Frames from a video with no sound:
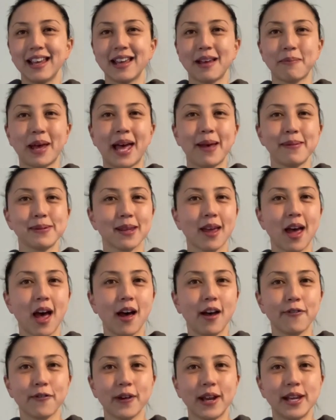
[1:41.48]
and perhaps
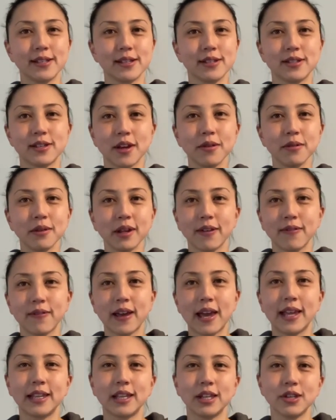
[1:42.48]
calf raises don't give it
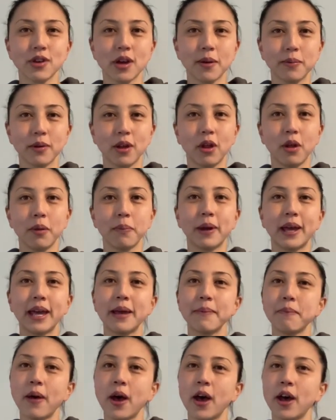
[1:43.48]
any trouble, but
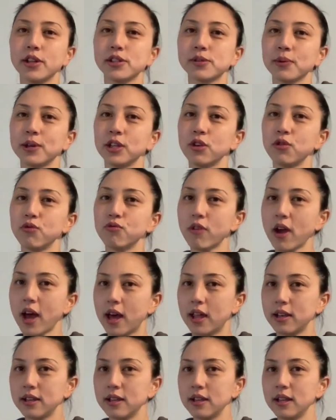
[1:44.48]
it hurts when you
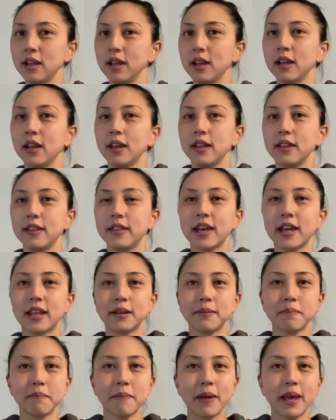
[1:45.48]
run,
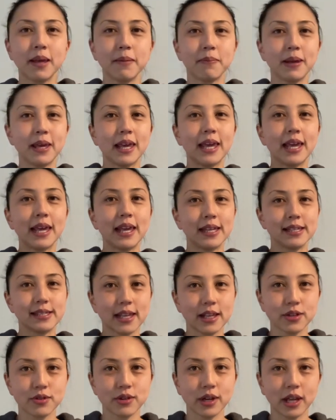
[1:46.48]
then maybe
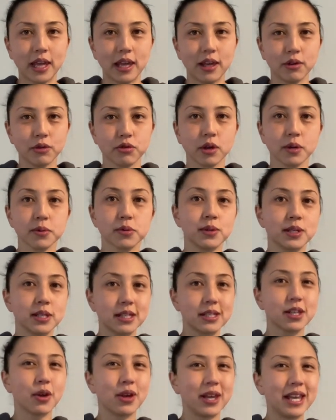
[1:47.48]
eccentric heel drops,
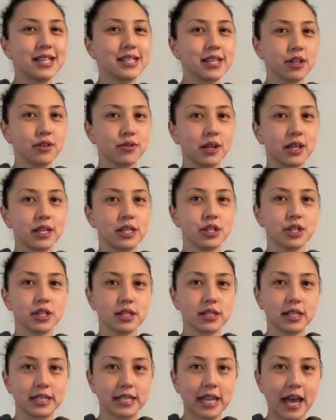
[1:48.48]
so eccentric is just
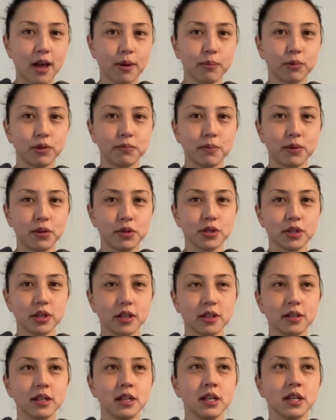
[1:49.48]
the downward
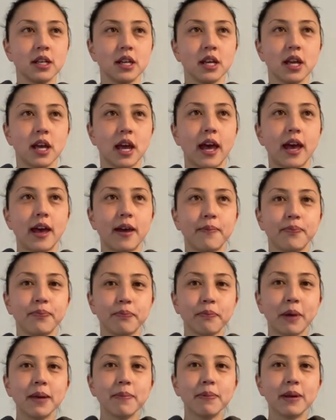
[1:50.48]
motion,
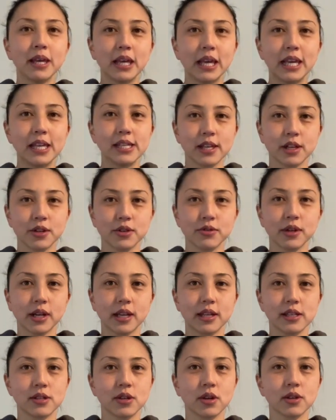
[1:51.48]
maybe eccentric
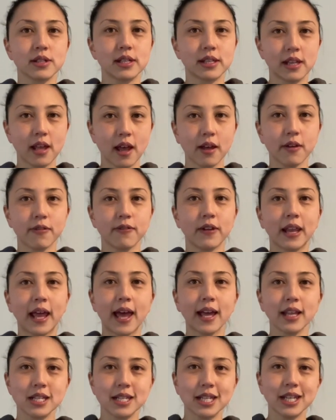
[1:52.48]
is not enough, and
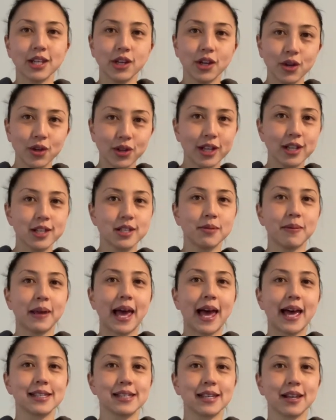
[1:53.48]
actually you need to be
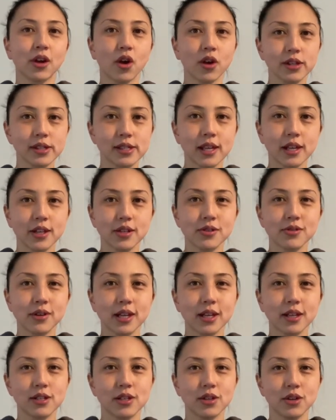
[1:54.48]
adding
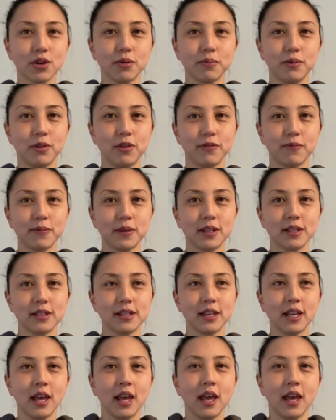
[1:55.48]
concentric to your movement